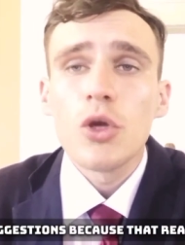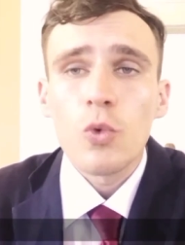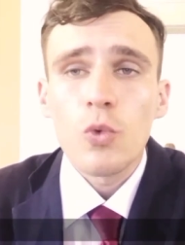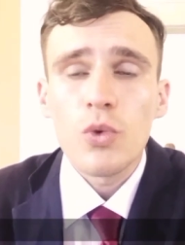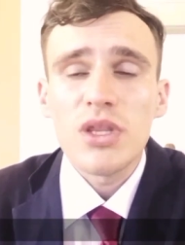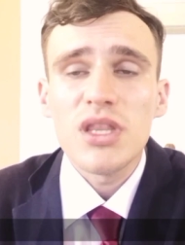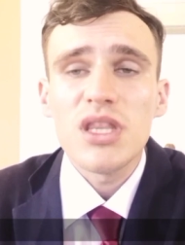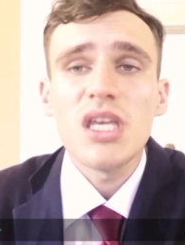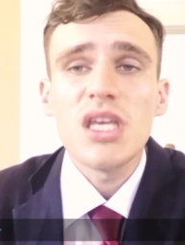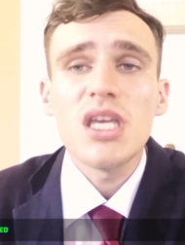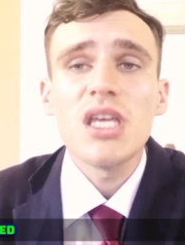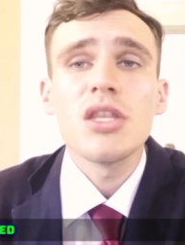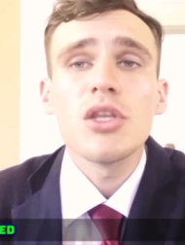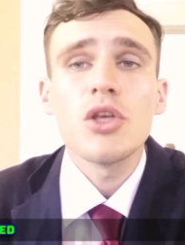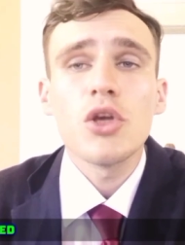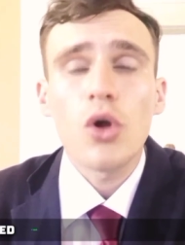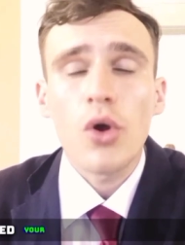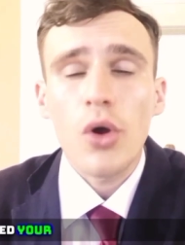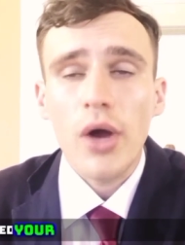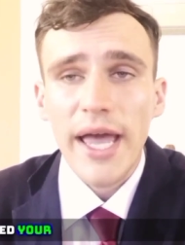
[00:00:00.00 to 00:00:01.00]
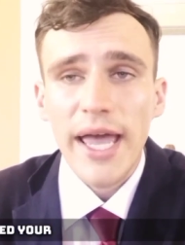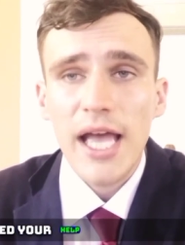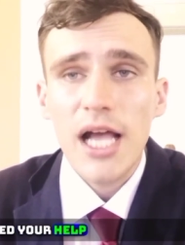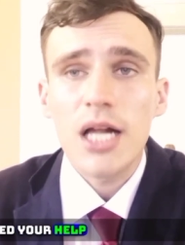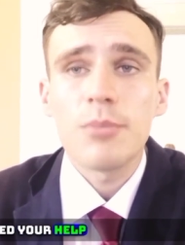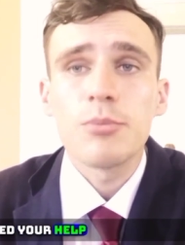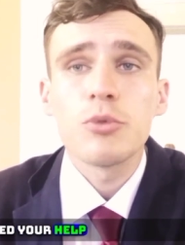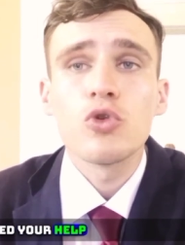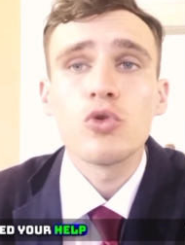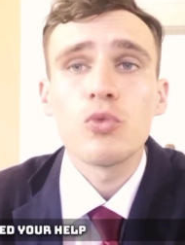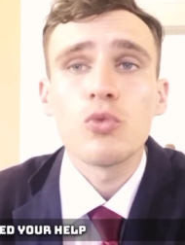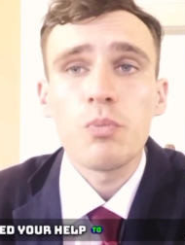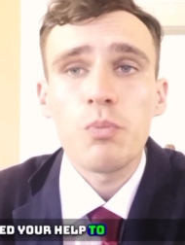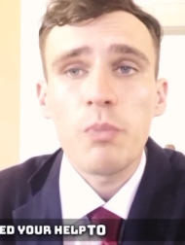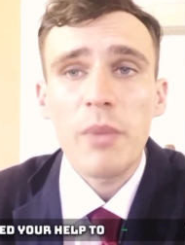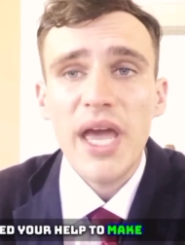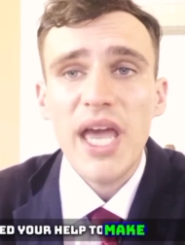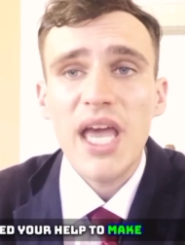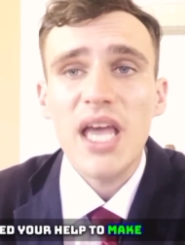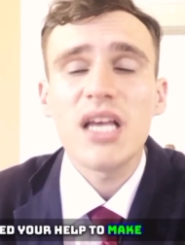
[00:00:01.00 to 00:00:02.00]
We need your help to
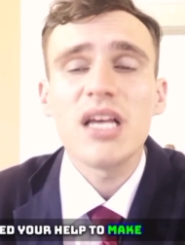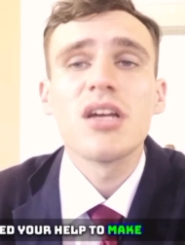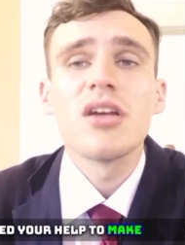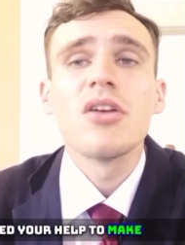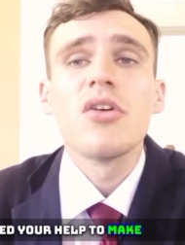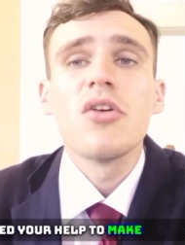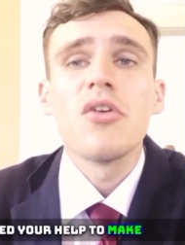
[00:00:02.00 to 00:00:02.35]
make